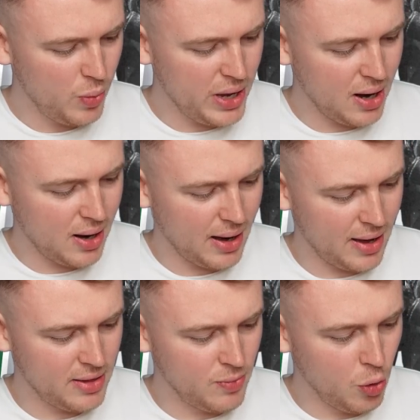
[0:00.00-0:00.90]
We are
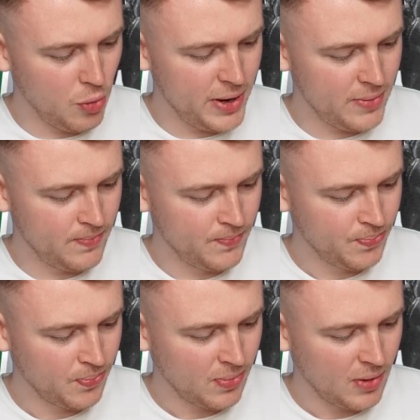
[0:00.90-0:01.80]
at the moment
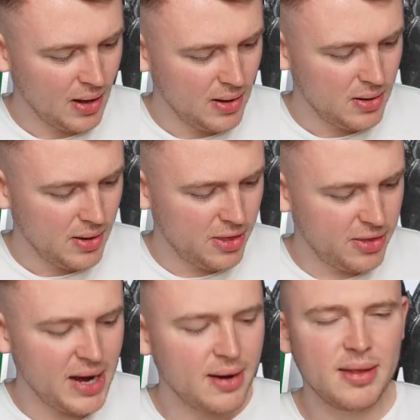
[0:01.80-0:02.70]

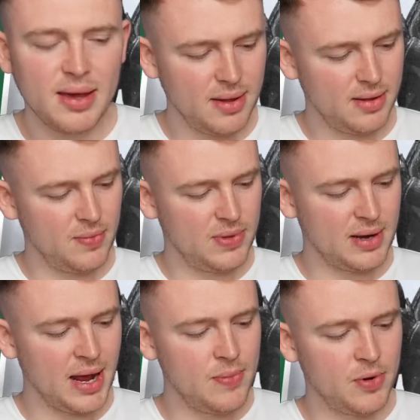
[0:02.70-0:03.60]
30
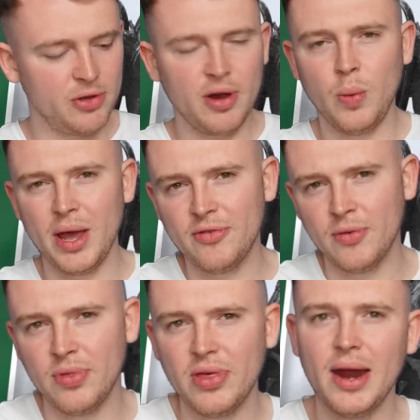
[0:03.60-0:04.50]
subscribers away
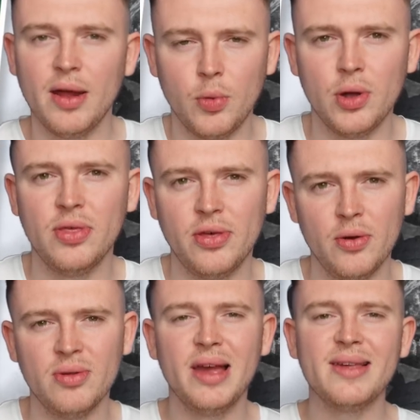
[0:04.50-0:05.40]
from
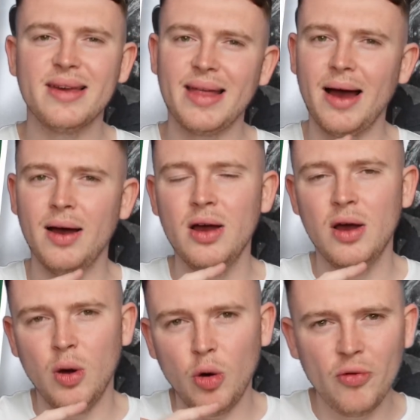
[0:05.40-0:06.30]
31,000. Let's get that
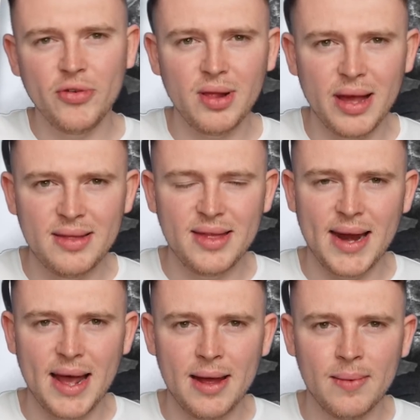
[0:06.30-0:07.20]
over the line
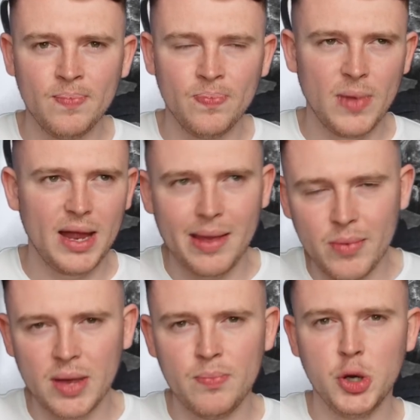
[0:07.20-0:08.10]
tonight, and
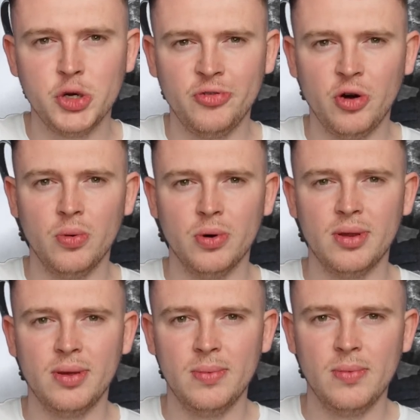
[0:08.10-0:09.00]
then we can push
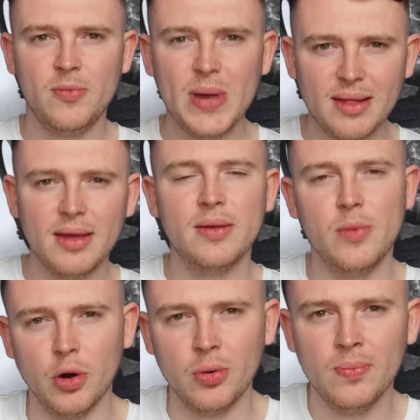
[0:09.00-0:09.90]
forward. Speak to you
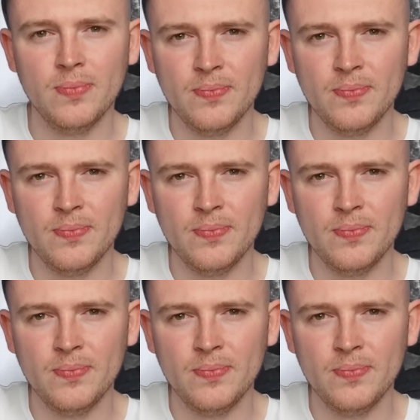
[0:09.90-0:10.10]
tomorrow.